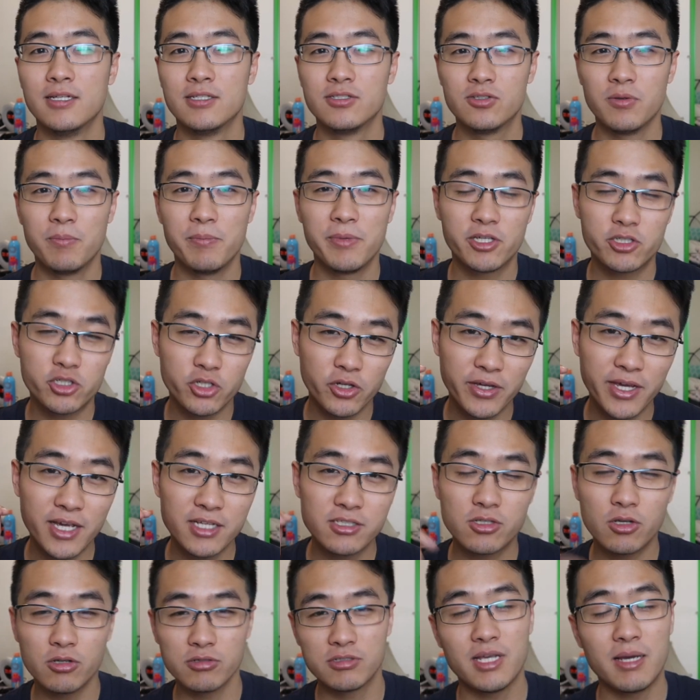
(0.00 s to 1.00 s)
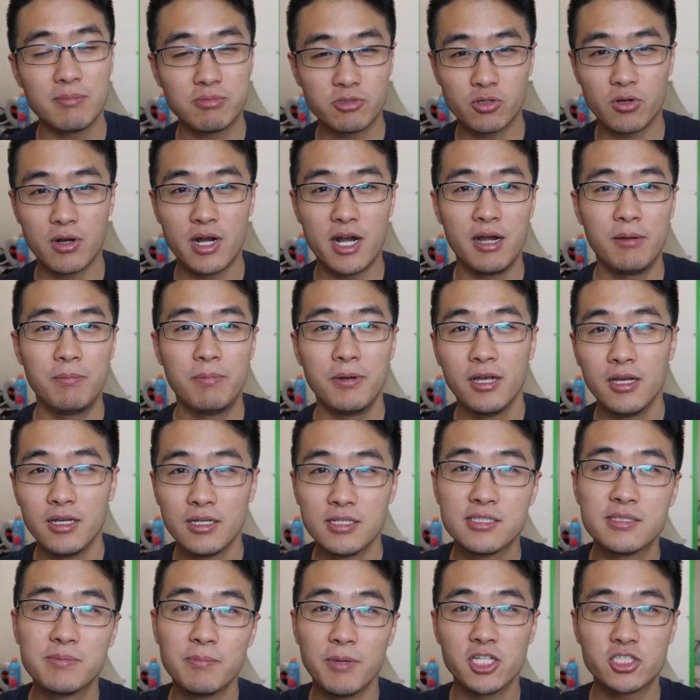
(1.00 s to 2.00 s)
So make sure you guys go subscribe,
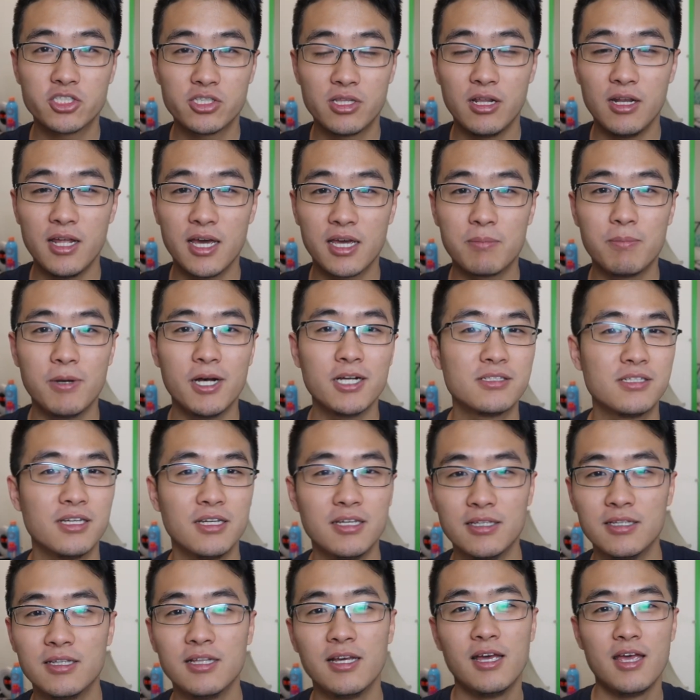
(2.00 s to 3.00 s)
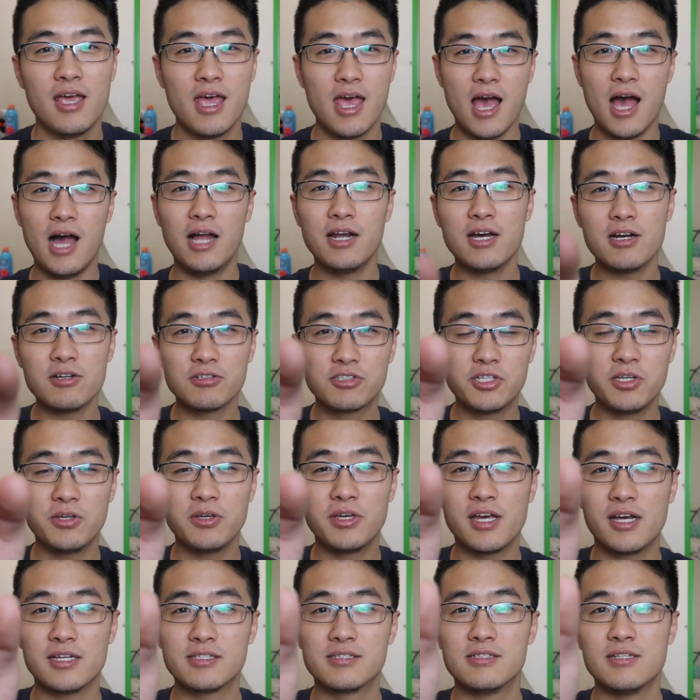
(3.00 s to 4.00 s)
smash the like button, and I'll see
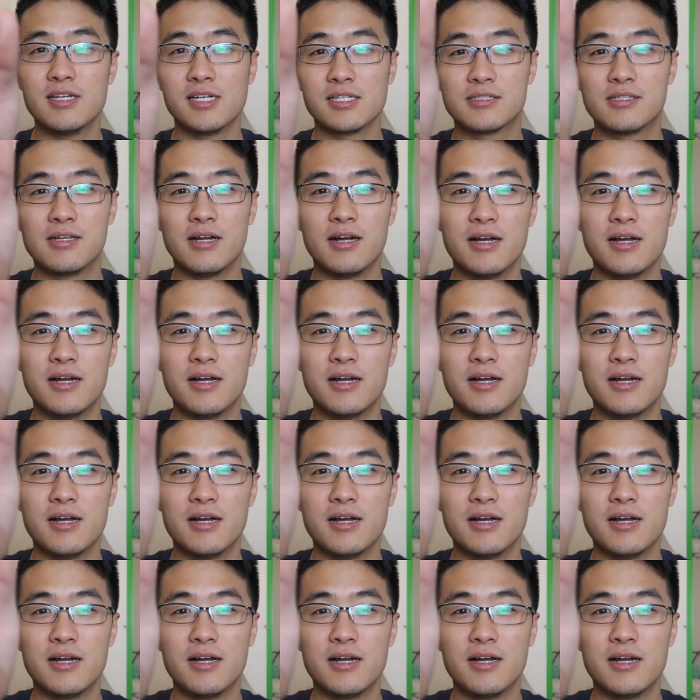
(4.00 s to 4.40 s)
you guys next